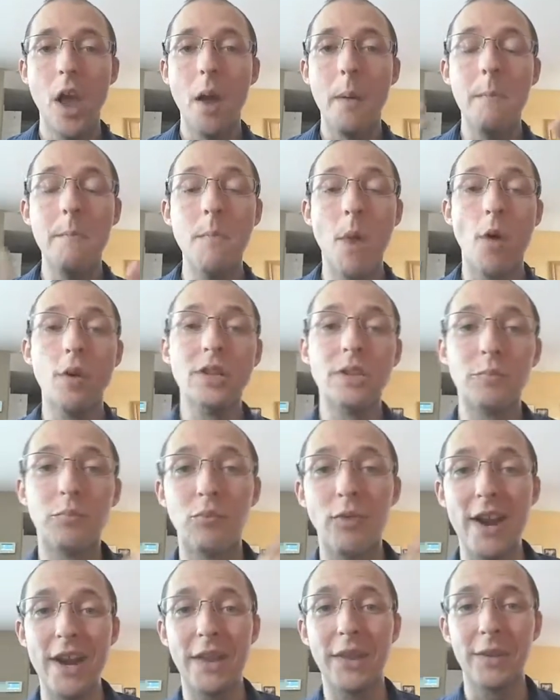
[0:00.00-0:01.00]
Most
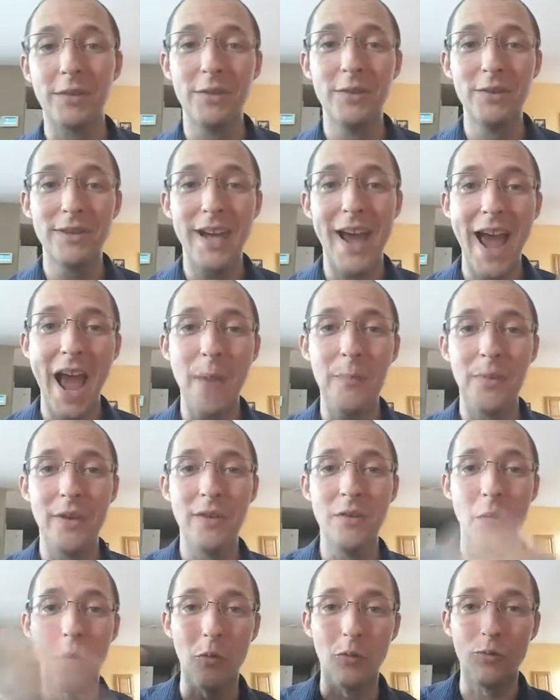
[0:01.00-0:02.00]
breakthroughs
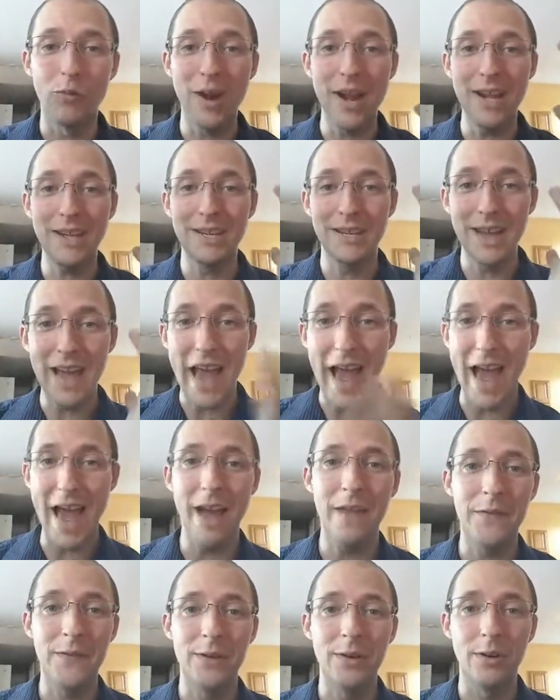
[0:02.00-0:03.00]
happen right
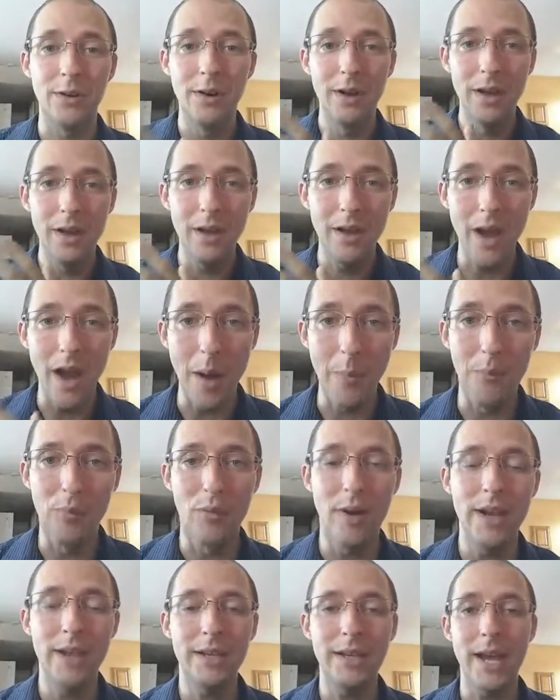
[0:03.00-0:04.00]
after a
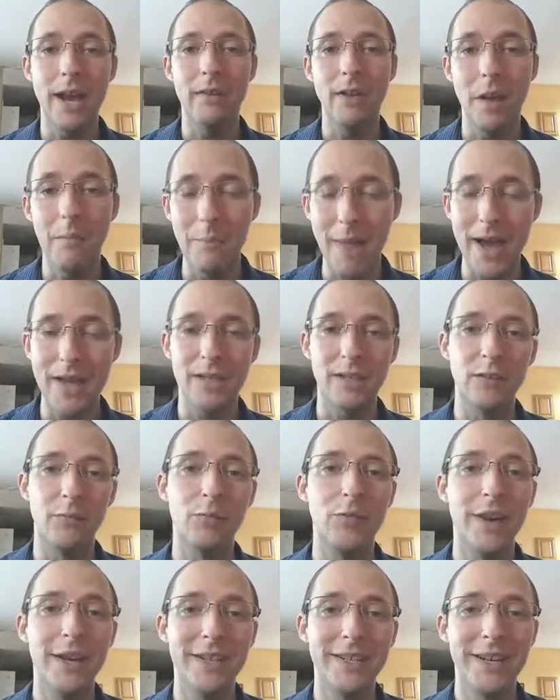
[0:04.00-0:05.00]
breakdown, a massive
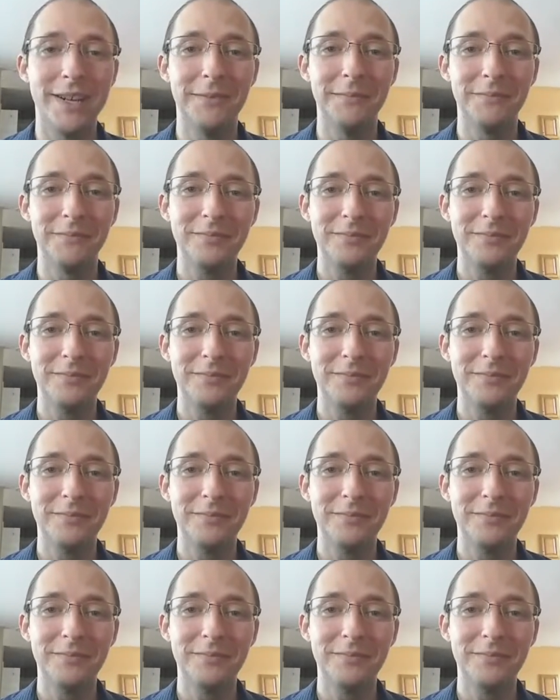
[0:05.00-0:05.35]
breakdown.